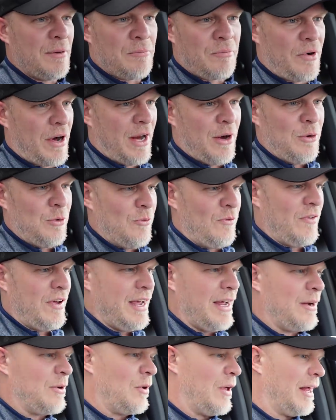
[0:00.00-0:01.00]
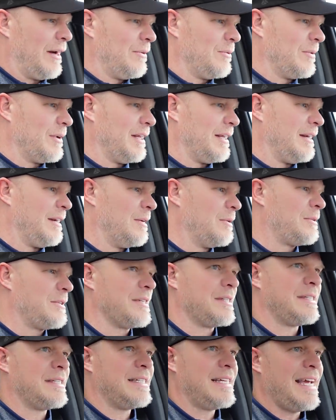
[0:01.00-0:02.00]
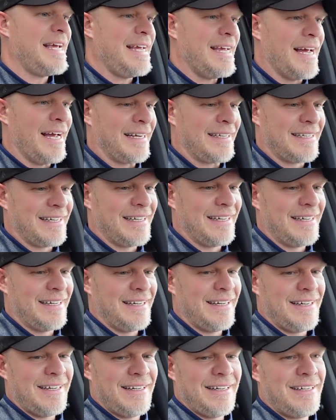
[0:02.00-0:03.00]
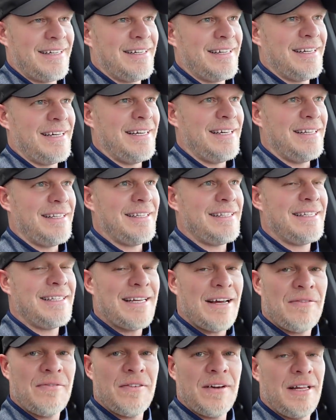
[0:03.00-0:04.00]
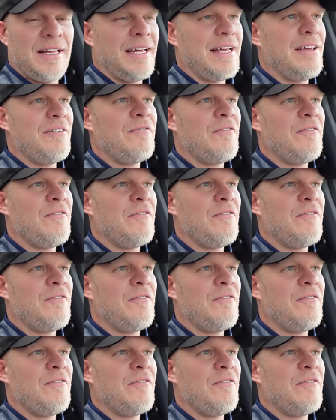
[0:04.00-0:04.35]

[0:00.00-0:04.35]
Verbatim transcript: a brand new vehicle, I don't really know what to say yet. It definitely, it